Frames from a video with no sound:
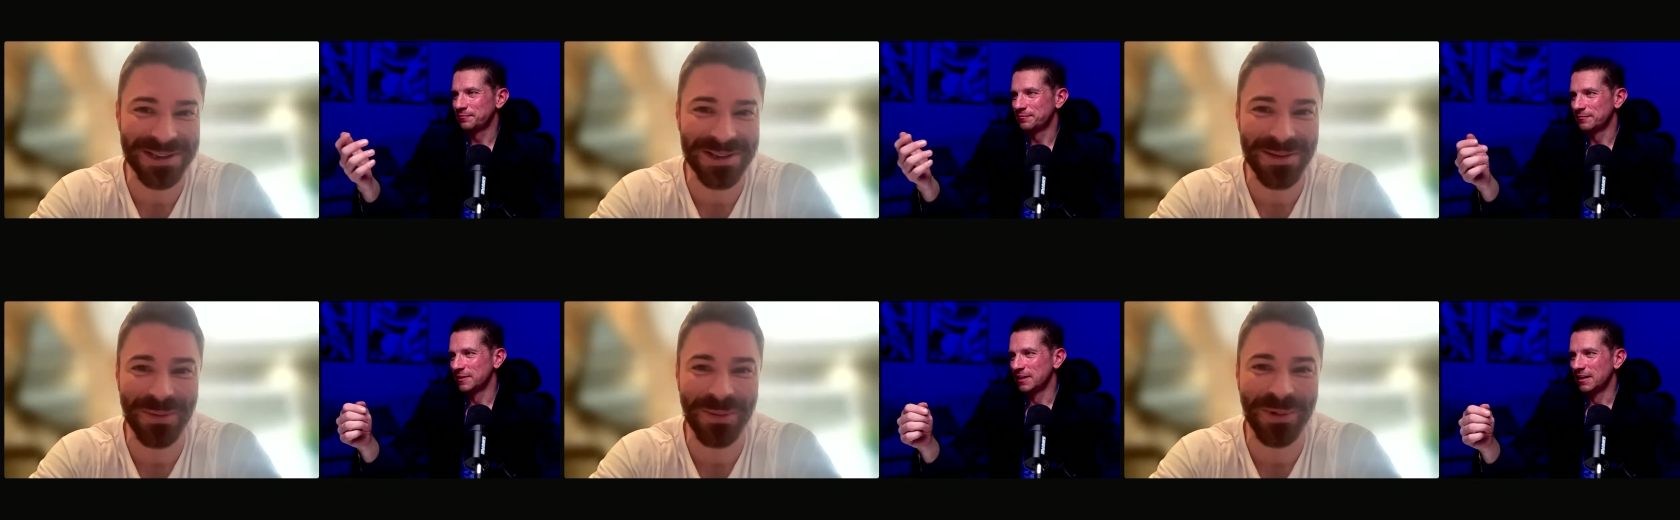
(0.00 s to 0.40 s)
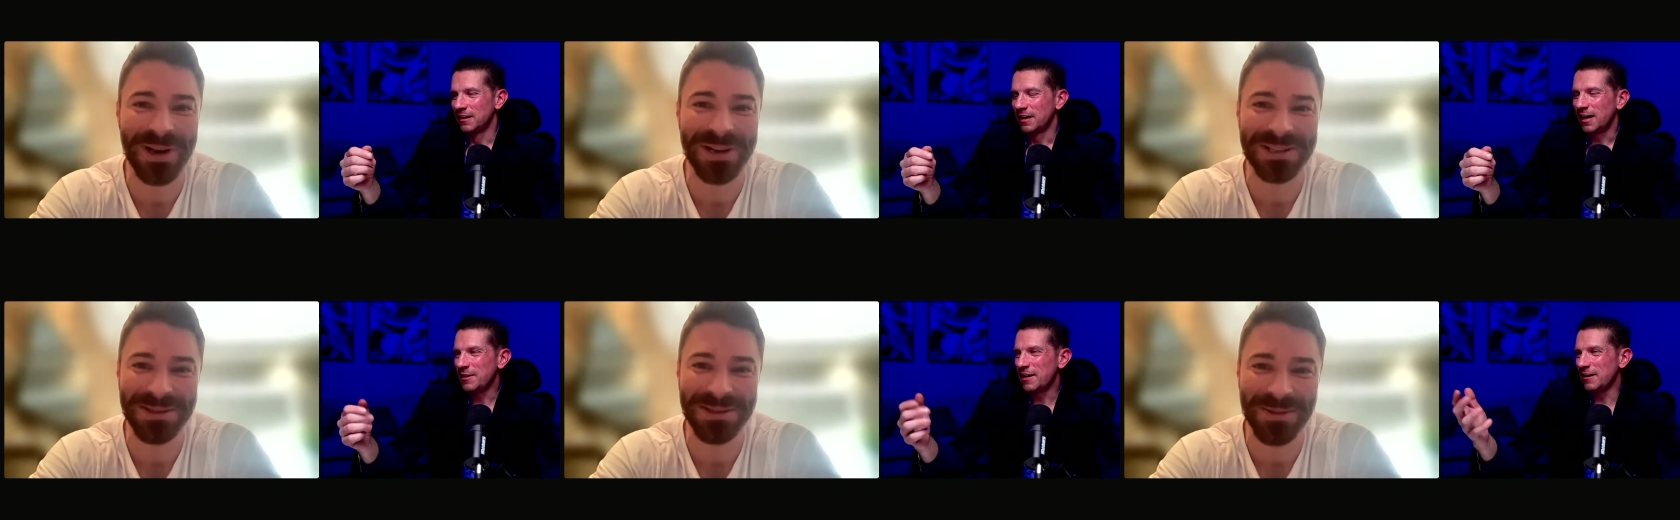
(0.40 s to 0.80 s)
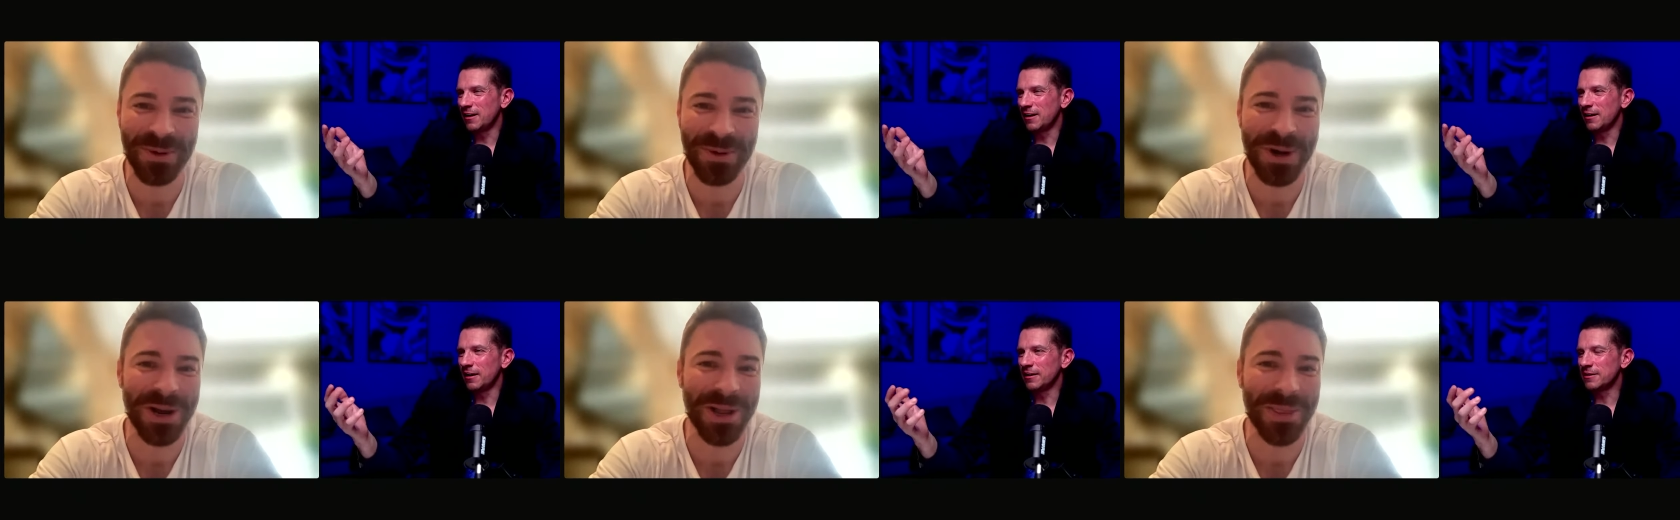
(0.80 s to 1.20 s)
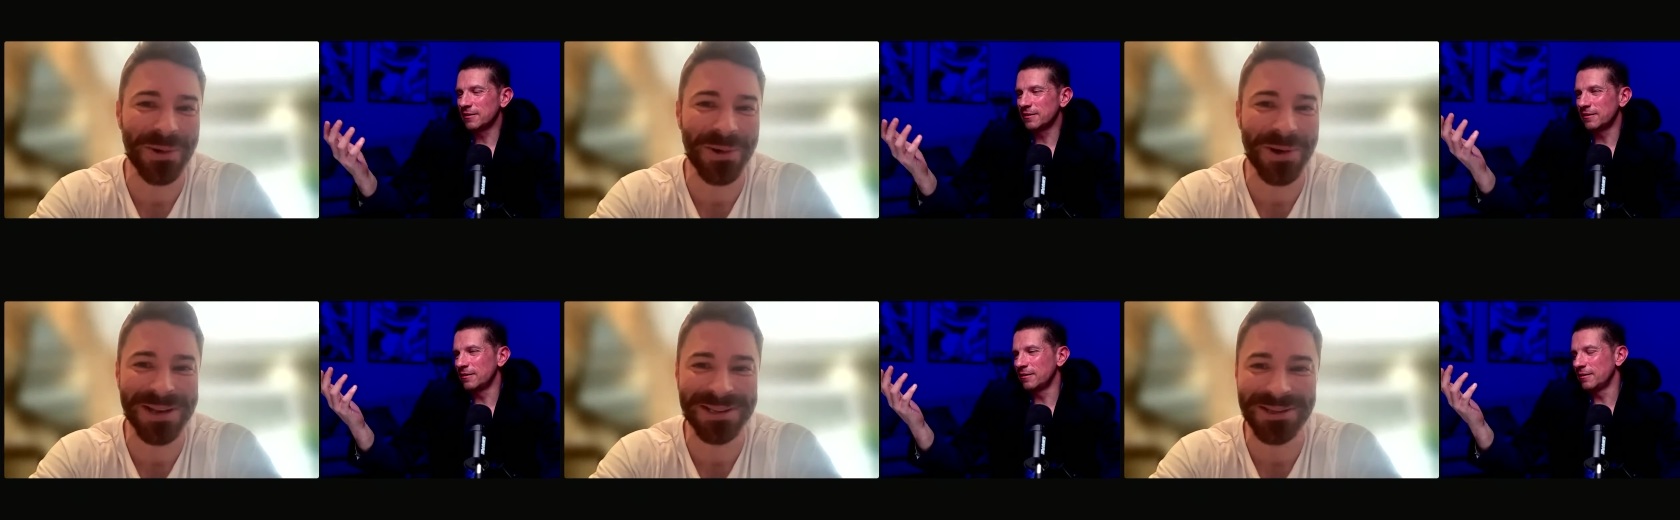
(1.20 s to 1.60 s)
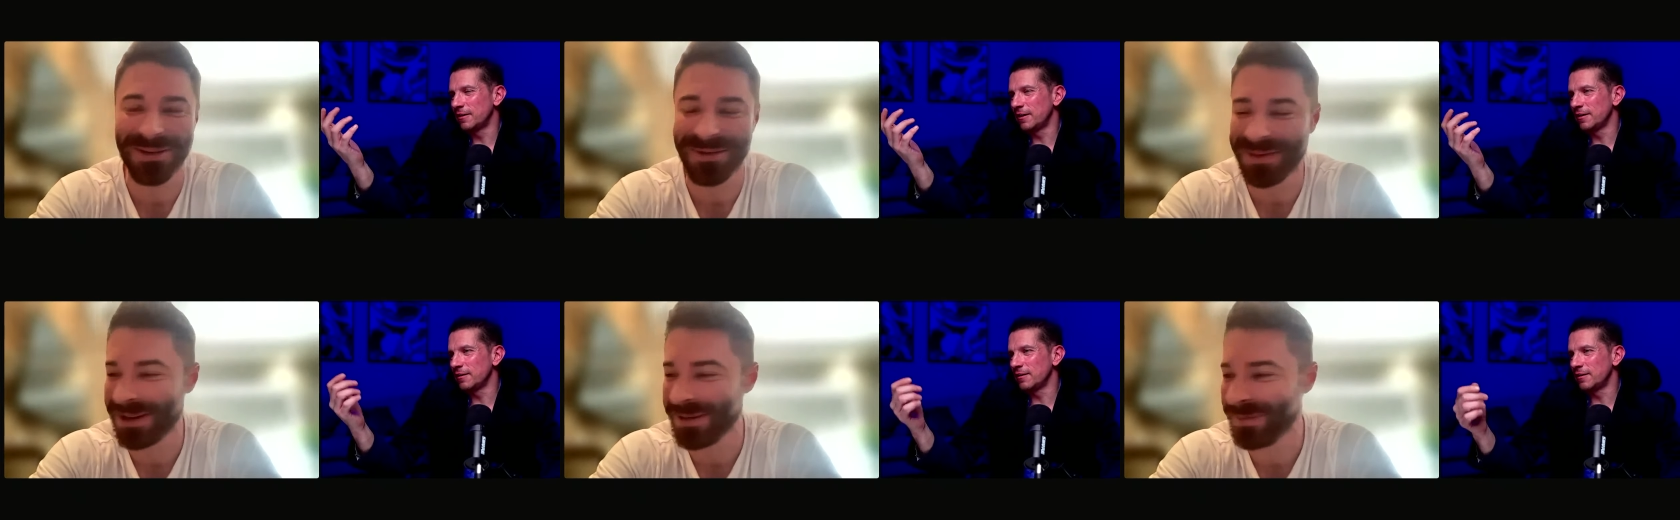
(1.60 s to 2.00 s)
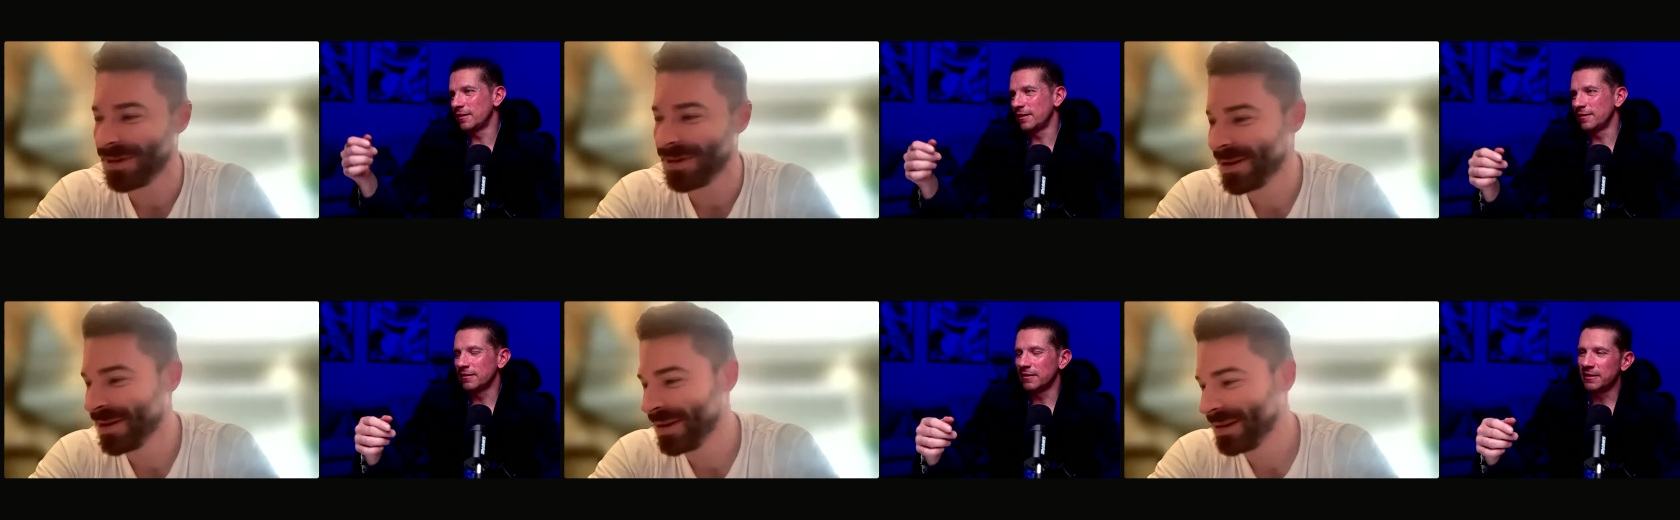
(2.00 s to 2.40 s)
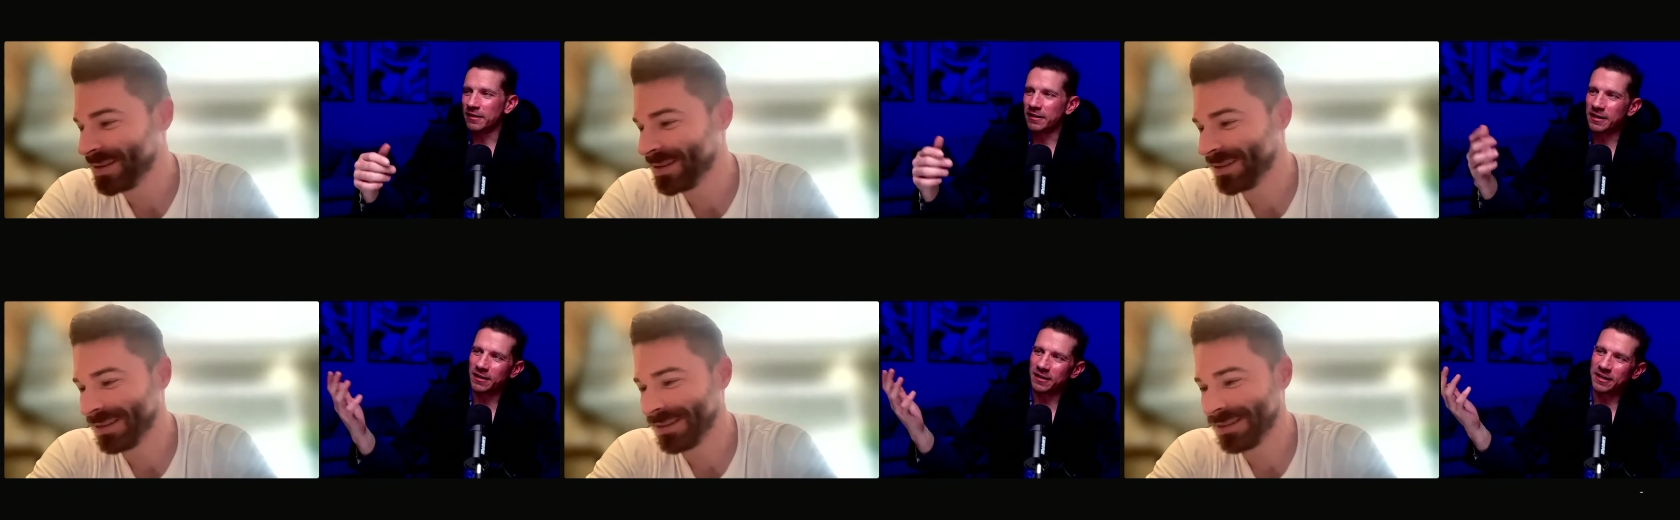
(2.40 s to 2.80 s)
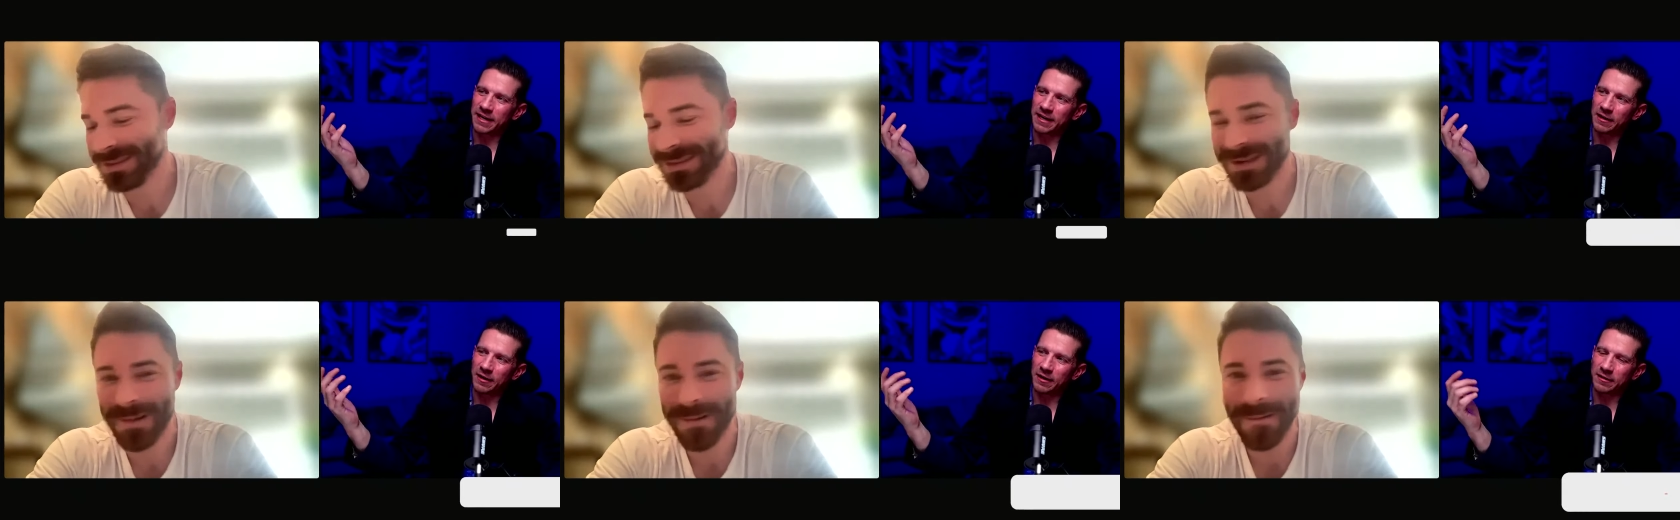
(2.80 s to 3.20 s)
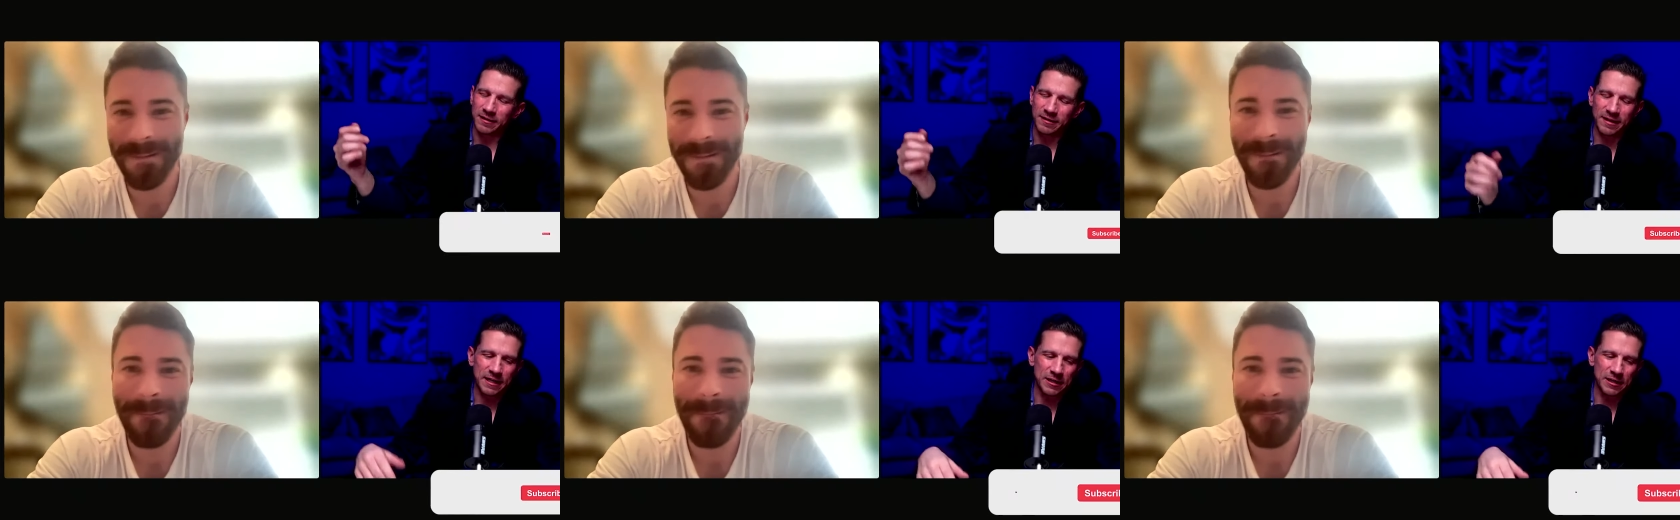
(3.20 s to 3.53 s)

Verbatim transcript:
Speaker 1: side, the bright, I mean, the bright, I, I, and bright side for him. Again, I, I think it's